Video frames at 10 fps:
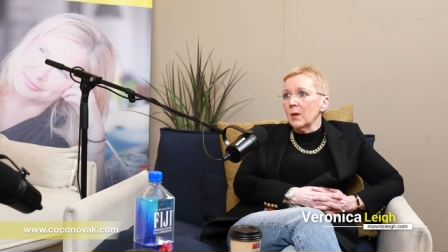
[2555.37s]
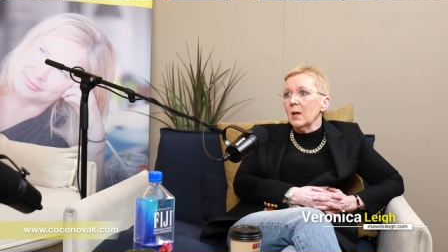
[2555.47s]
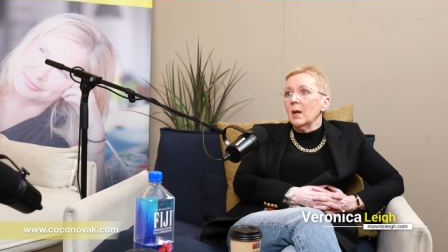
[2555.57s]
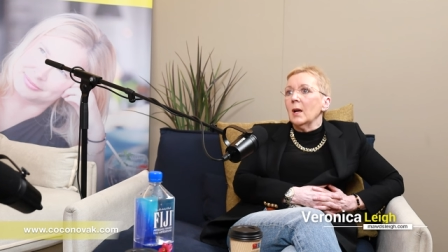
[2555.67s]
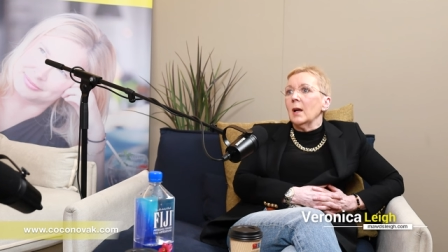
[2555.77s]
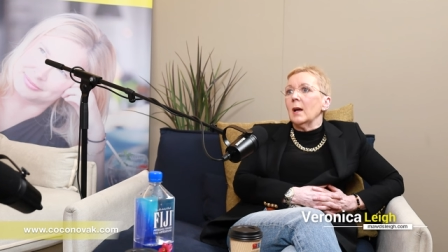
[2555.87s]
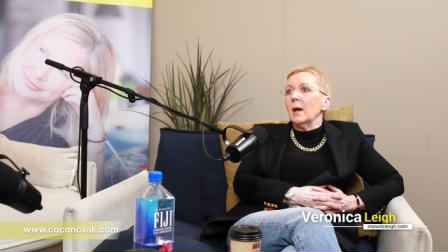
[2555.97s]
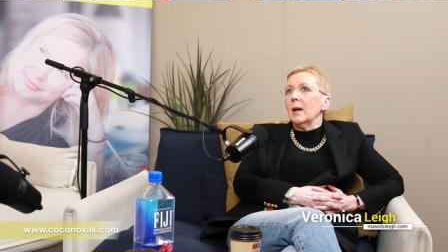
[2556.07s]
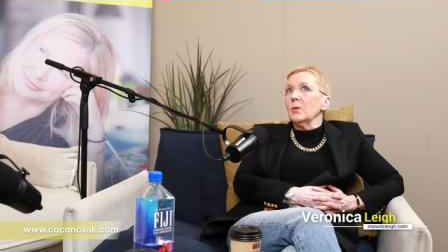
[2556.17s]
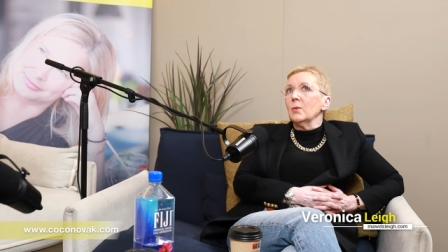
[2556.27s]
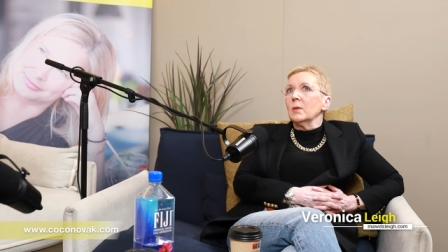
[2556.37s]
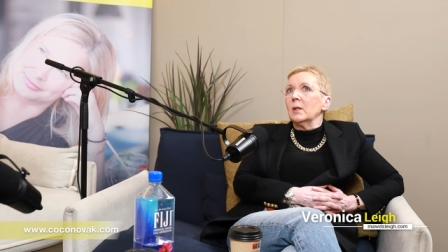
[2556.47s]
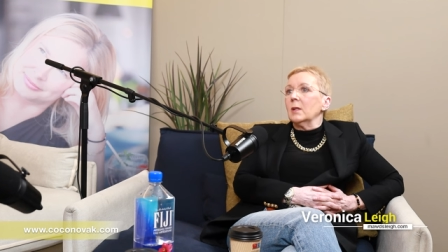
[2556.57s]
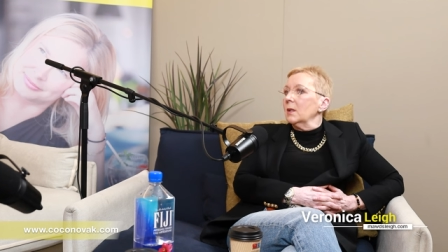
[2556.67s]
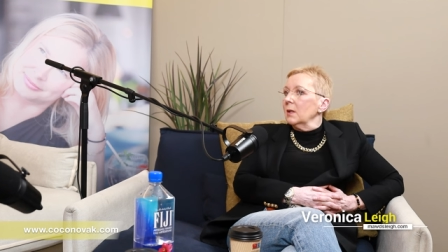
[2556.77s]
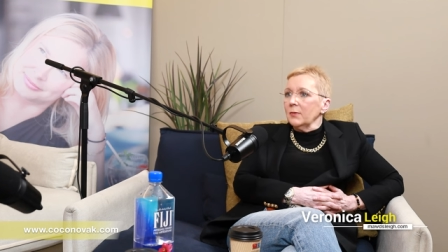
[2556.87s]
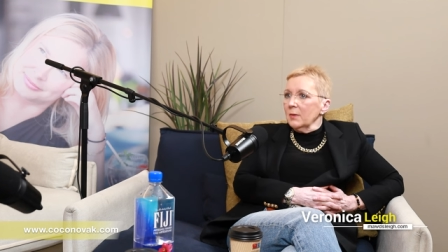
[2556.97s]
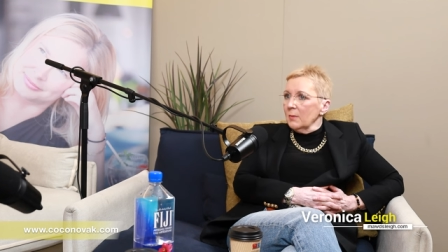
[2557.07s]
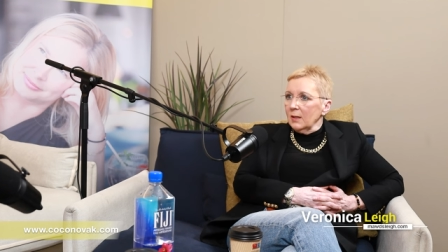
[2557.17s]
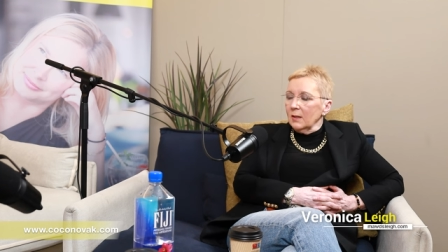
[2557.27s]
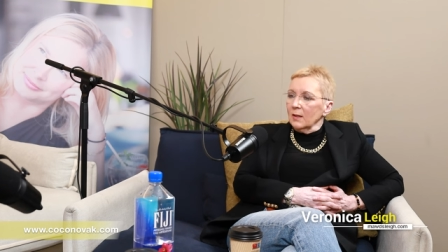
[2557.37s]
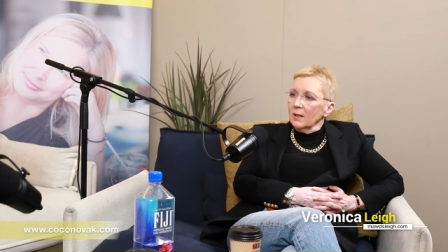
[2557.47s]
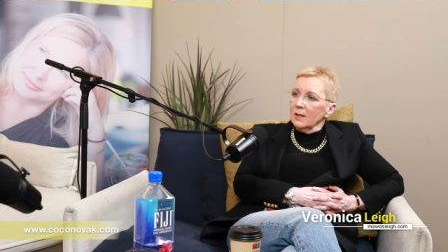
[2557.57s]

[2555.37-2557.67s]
Yeah, I don't give them anything.